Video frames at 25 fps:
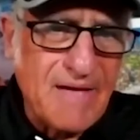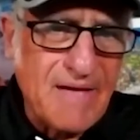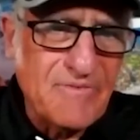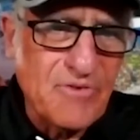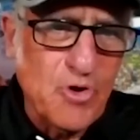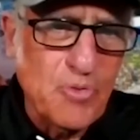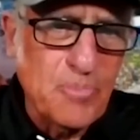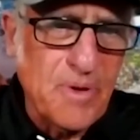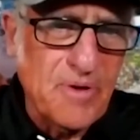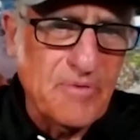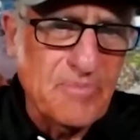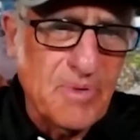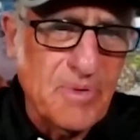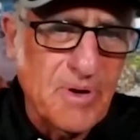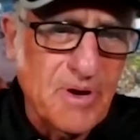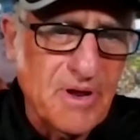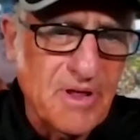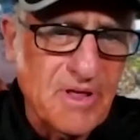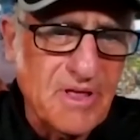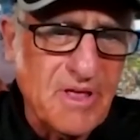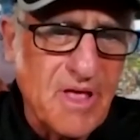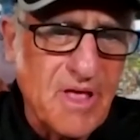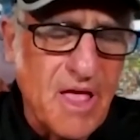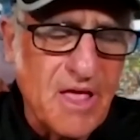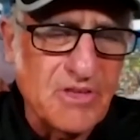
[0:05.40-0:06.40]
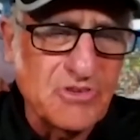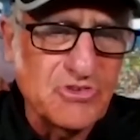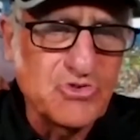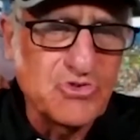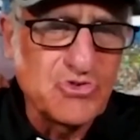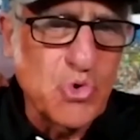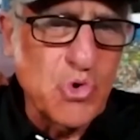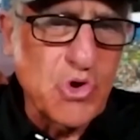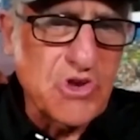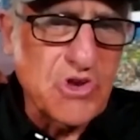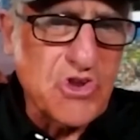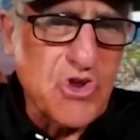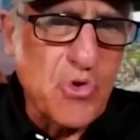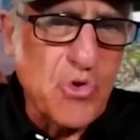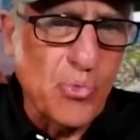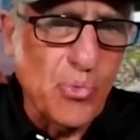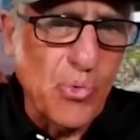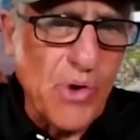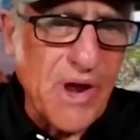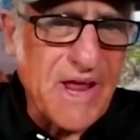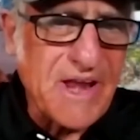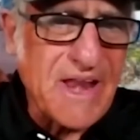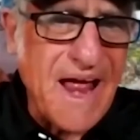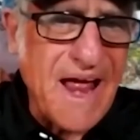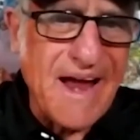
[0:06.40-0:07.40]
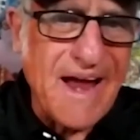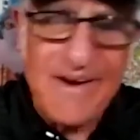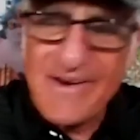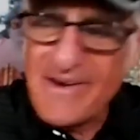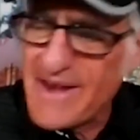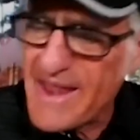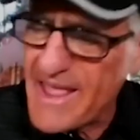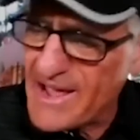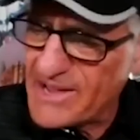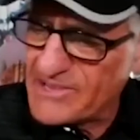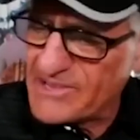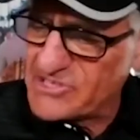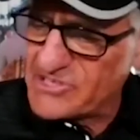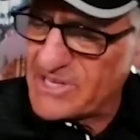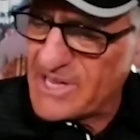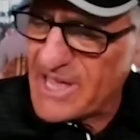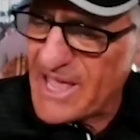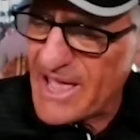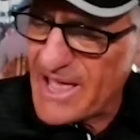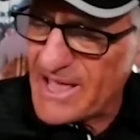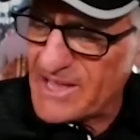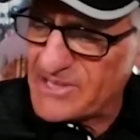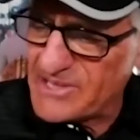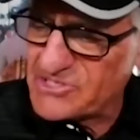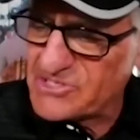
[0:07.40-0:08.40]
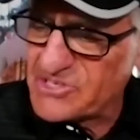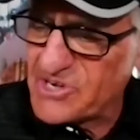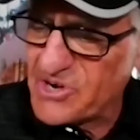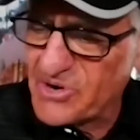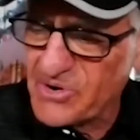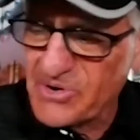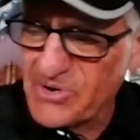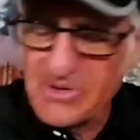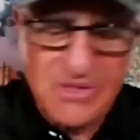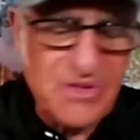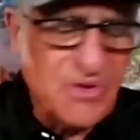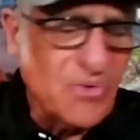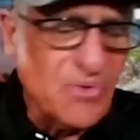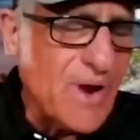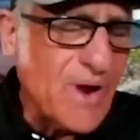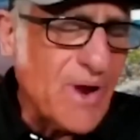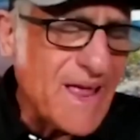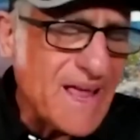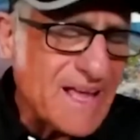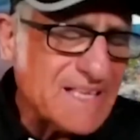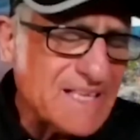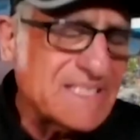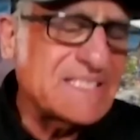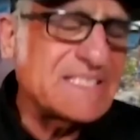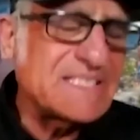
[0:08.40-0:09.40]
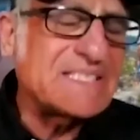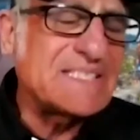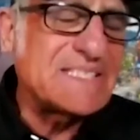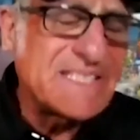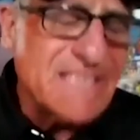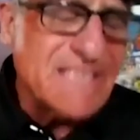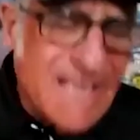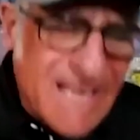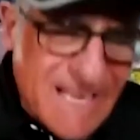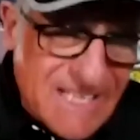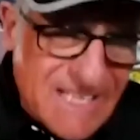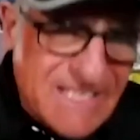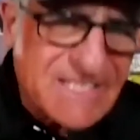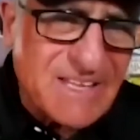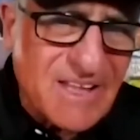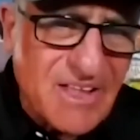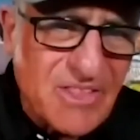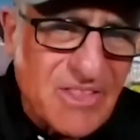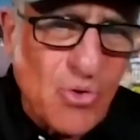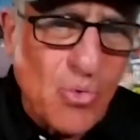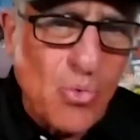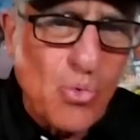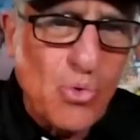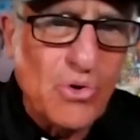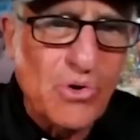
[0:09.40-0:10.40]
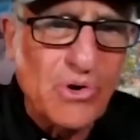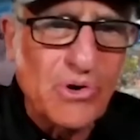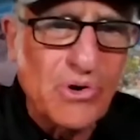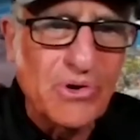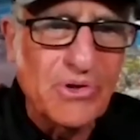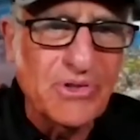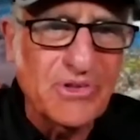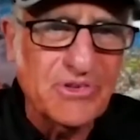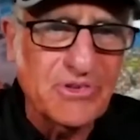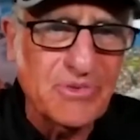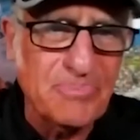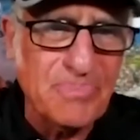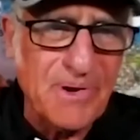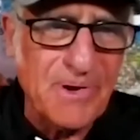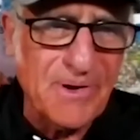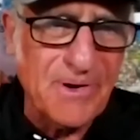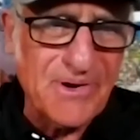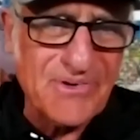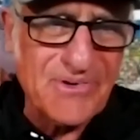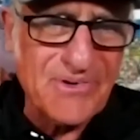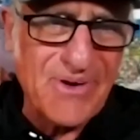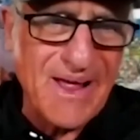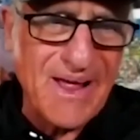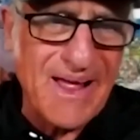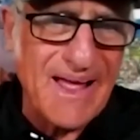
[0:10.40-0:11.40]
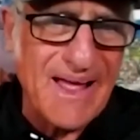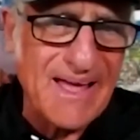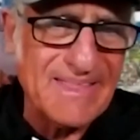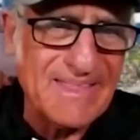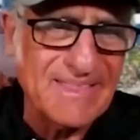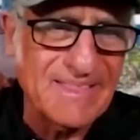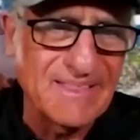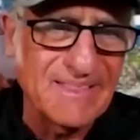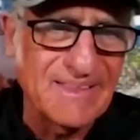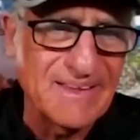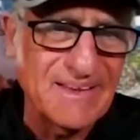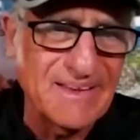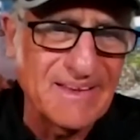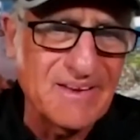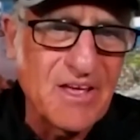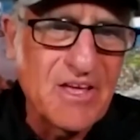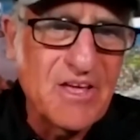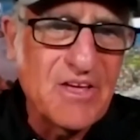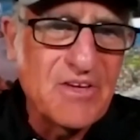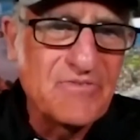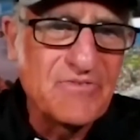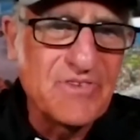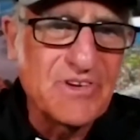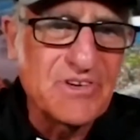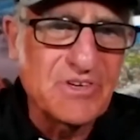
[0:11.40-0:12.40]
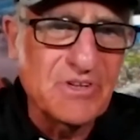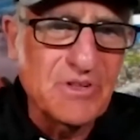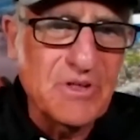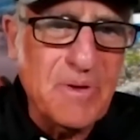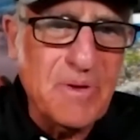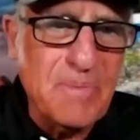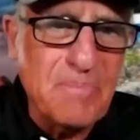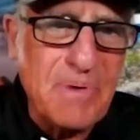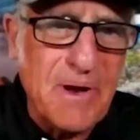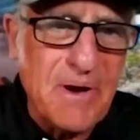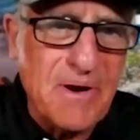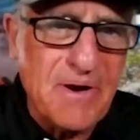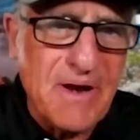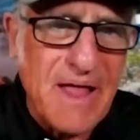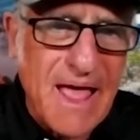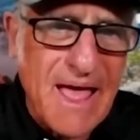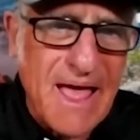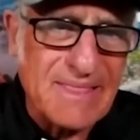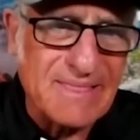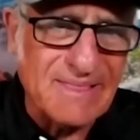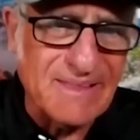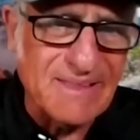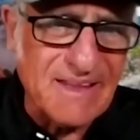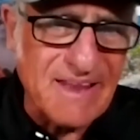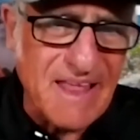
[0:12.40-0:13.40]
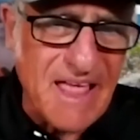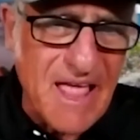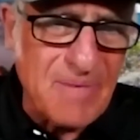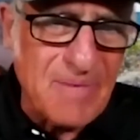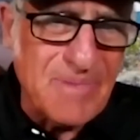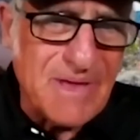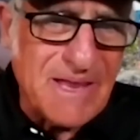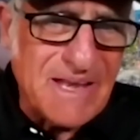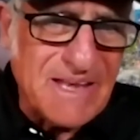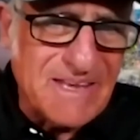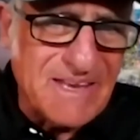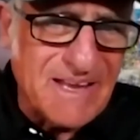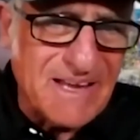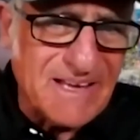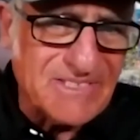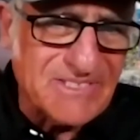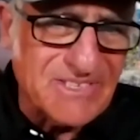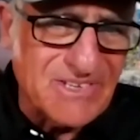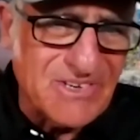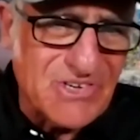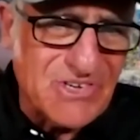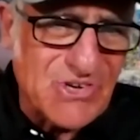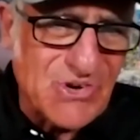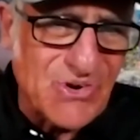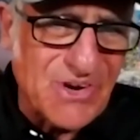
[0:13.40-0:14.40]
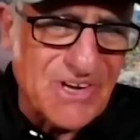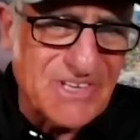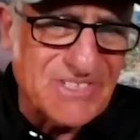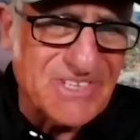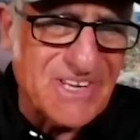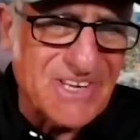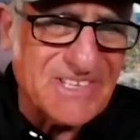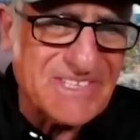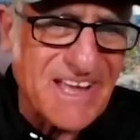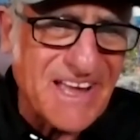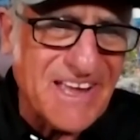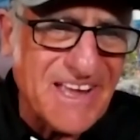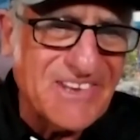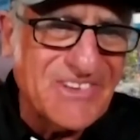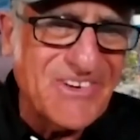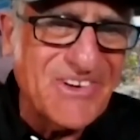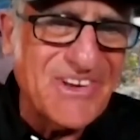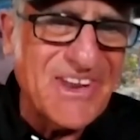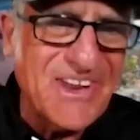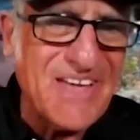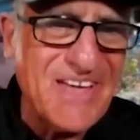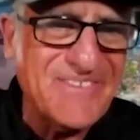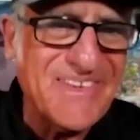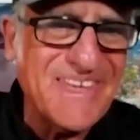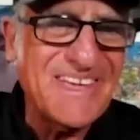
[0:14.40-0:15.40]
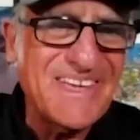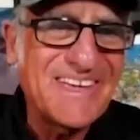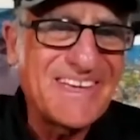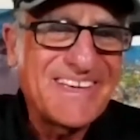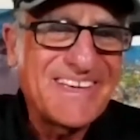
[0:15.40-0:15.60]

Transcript: Hope everybody is doing great. Our next guest, currently ranked 6th in the world, is a para-triathlete. Visually impaired athlete Amy Dixon joins us. How you doing, Amy?